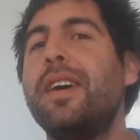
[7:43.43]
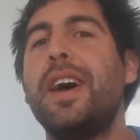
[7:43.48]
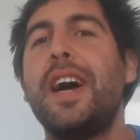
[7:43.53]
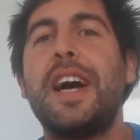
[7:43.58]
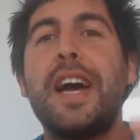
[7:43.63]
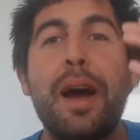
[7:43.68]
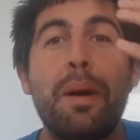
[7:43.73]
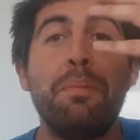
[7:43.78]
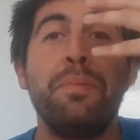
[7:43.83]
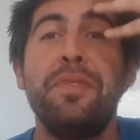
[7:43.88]

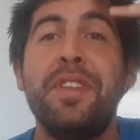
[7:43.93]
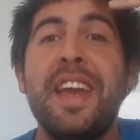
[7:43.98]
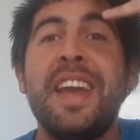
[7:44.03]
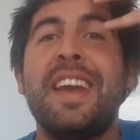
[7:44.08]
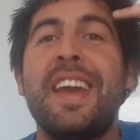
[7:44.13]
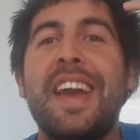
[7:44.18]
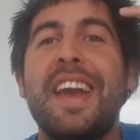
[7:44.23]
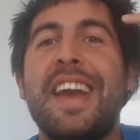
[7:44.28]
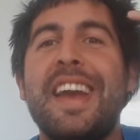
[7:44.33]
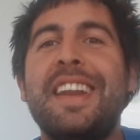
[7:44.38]
I'm
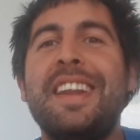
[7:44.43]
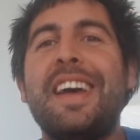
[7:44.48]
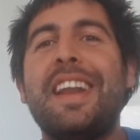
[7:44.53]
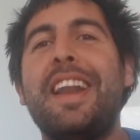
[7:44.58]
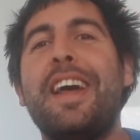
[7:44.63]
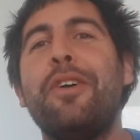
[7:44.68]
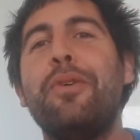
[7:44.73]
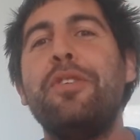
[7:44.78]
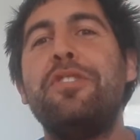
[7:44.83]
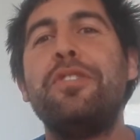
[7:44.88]
thinking in that
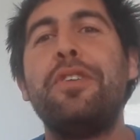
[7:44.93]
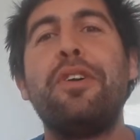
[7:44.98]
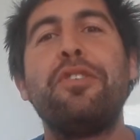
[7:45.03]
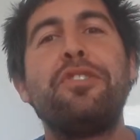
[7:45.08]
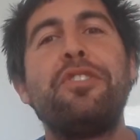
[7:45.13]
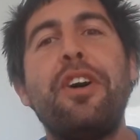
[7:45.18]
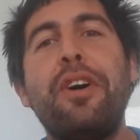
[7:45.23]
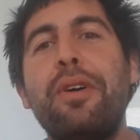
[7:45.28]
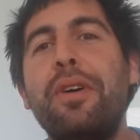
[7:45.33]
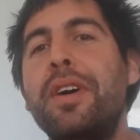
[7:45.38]
language, you know.
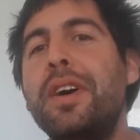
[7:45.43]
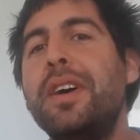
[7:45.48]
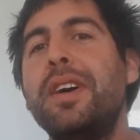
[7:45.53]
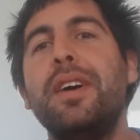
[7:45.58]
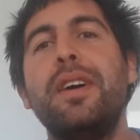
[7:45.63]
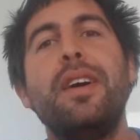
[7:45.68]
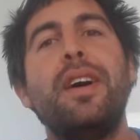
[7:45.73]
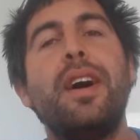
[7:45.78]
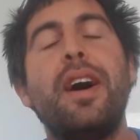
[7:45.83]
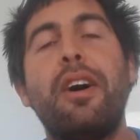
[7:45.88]
So,
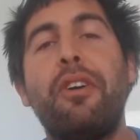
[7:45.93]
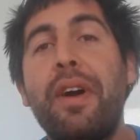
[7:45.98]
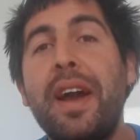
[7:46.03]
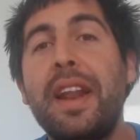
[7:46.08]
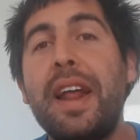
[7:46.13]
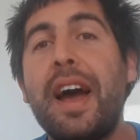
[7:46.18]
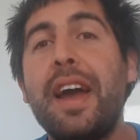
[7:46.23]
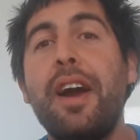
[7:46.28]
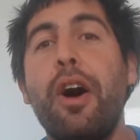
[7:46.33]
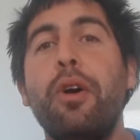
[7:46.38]
all
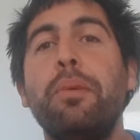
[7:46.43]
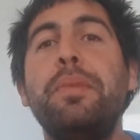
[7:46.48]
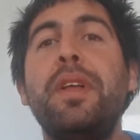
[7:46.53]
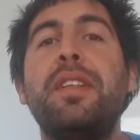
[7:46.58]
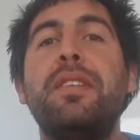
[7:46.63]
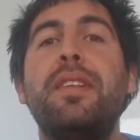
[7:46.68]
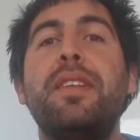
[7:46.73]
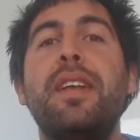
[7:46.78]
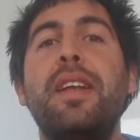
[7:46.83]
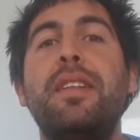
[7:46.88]
right, I hope
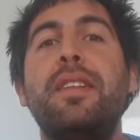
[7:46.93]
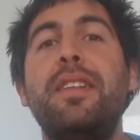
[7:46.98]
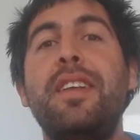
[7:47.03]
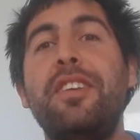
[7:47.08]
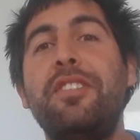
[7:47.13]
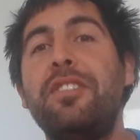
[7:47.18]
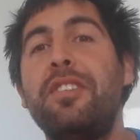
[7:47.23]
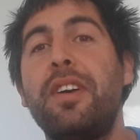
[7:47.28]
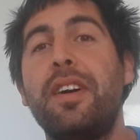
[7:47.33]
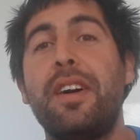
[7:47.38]
that
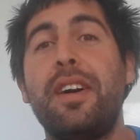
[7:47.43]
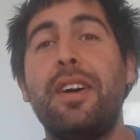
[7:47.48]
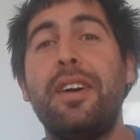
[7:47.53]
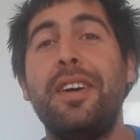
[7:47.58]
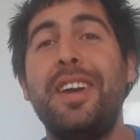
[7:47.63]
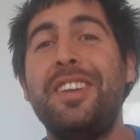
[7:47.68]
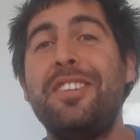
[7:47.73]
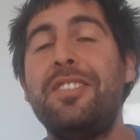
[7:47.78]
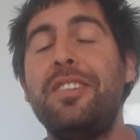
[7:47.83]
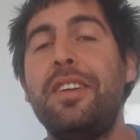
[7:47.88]
this
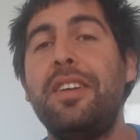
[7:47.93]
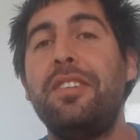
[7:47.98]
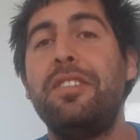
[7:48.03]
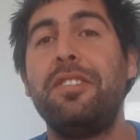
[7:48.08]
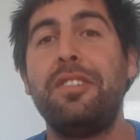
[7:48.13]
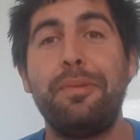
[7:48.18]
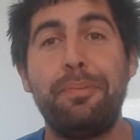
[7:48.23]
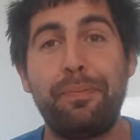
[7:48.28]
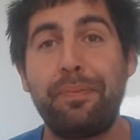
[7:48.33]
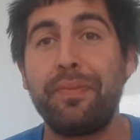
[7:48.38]

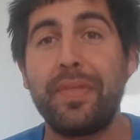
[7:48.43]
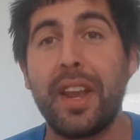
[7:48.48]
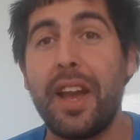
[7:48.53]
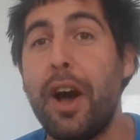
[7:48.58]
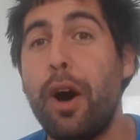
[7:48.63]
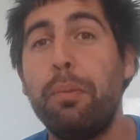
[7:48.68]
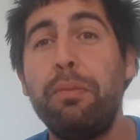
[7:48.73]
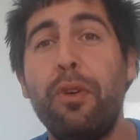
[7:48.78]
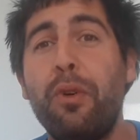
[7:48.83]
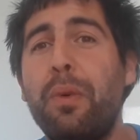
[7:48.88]
is
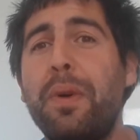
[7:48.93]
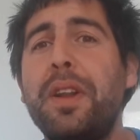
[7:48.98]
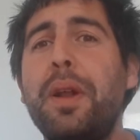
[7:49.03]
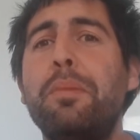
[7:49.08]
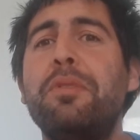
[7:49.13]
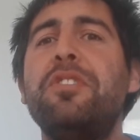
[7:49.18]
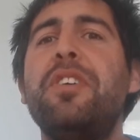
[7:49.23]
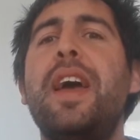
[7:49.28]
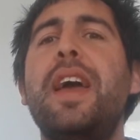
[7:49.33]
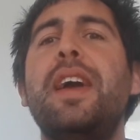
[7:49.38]
helpful, what
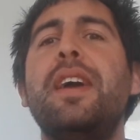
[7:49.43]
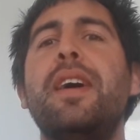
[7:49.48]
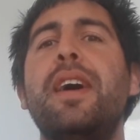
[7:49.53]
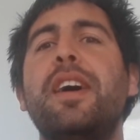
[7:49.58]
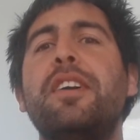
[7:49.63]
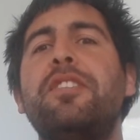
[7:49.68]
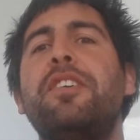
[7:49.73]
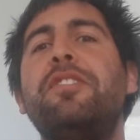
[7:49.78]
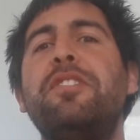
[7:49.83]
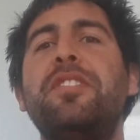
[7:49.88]
I'm saying.
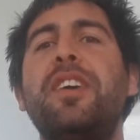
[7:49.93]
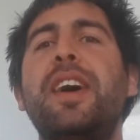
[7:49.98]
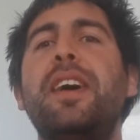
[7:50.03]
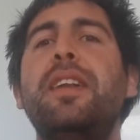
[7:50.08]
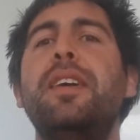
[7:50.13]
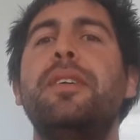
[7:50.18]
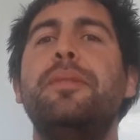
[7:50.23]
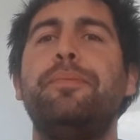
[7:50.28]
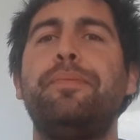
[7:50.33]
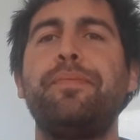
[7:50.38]
As I
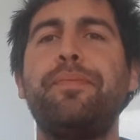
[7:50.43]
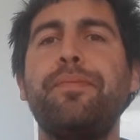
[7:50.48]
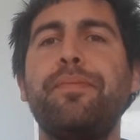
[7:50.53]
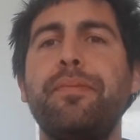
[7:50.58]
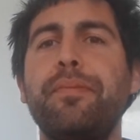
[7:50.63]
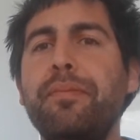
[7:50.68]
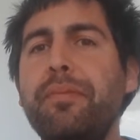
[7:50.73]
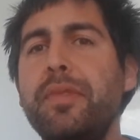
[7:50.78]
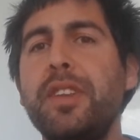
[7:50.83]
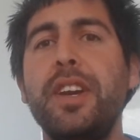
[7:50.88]
said,
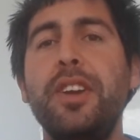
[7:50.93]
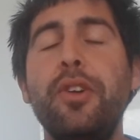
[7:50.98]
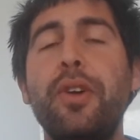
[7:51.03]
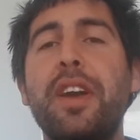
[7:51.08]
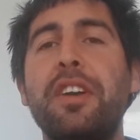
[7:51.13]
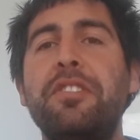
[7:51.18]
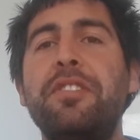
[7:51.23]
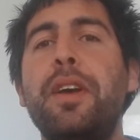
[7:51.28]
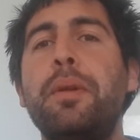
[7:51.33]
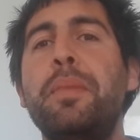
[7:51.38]
you
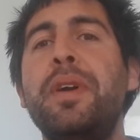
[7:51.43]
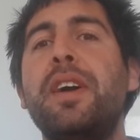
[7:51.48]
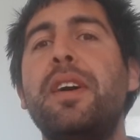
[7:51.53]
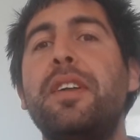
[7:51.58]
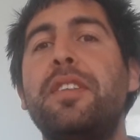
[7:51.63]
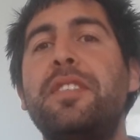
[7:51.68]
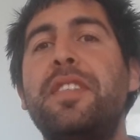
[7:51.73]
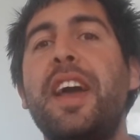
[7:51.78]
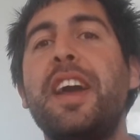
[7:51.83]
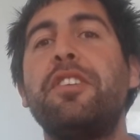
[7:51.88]
can send me a
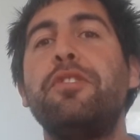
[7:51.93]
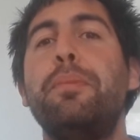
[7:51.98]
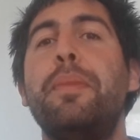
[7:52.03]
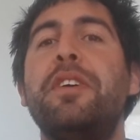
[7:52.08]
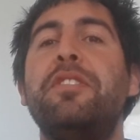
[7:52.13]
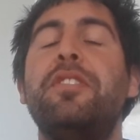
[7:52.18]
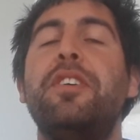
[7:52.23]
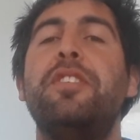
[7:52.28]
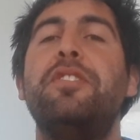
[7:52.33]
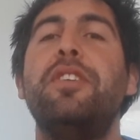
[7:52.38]
text
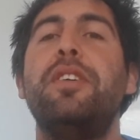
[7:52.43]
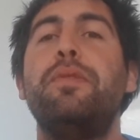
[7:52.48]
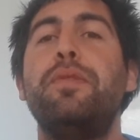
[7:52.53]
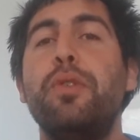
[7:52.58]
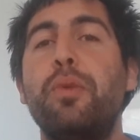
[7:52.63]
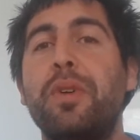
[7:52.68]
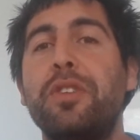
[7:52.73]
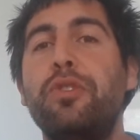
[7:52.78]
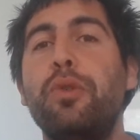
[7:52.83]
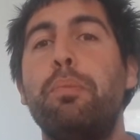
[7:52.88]
message
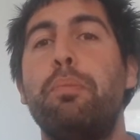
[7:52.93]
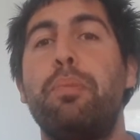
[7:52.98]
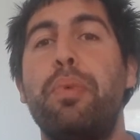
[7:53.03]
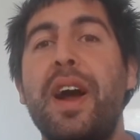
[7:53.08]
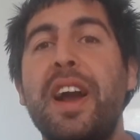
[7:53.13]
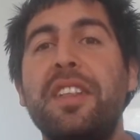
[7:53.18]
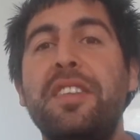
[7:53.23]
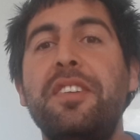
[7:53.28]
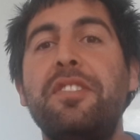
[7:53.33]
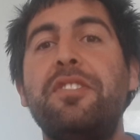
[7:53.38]
if you want to
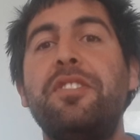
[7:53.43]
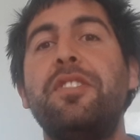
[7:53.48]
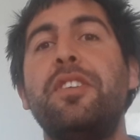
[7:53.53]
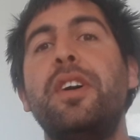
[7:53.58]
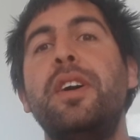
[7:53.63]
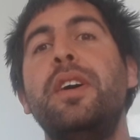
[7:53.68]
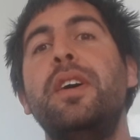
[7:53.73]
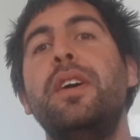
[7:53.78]
practice